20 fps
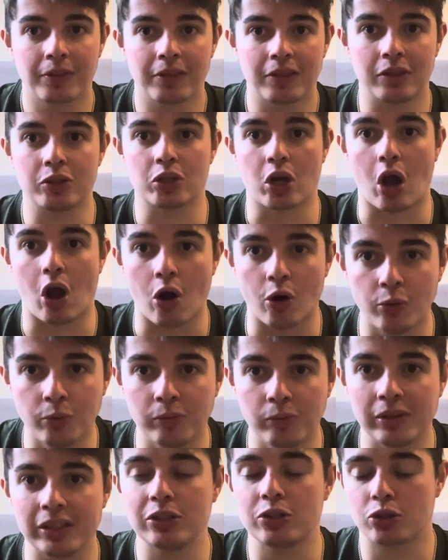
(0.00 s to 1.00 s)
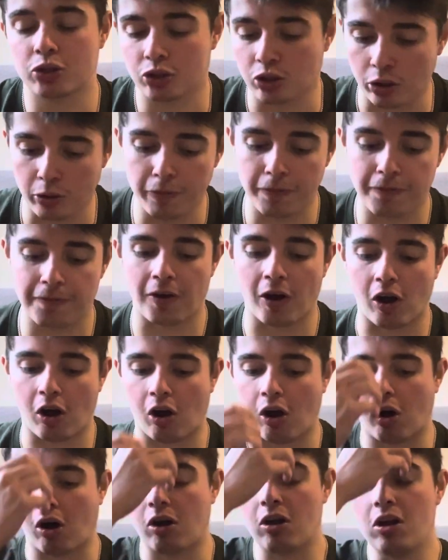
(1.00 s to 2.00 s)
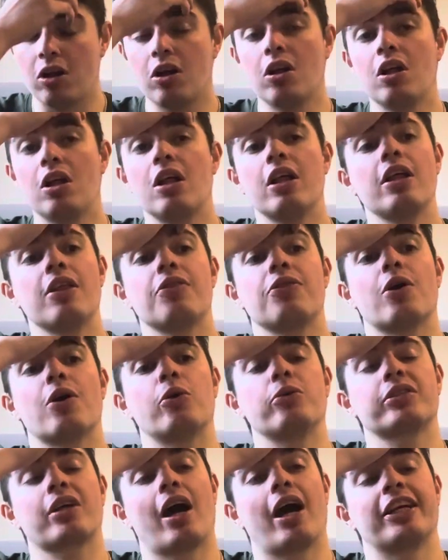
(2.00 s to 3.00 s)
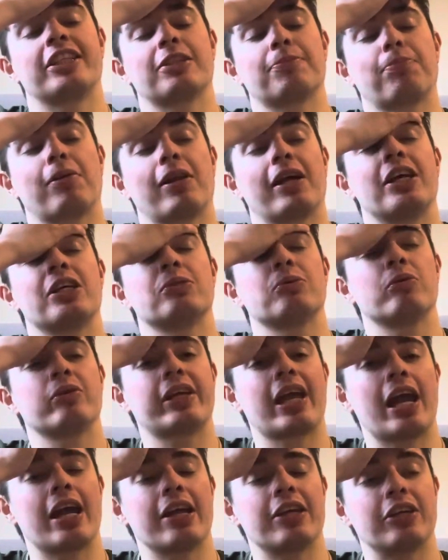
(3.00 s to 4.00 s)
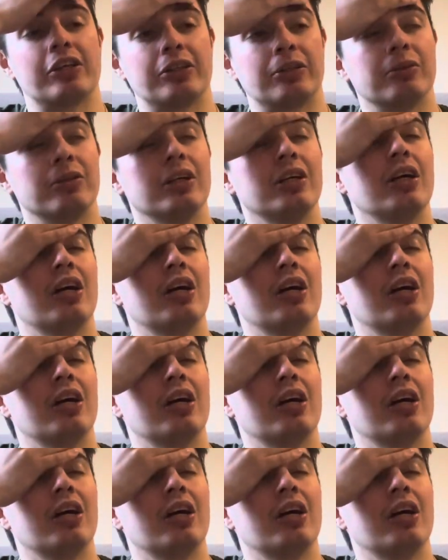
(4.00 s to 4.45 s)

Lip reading: There's only so far those kinds of players will get you.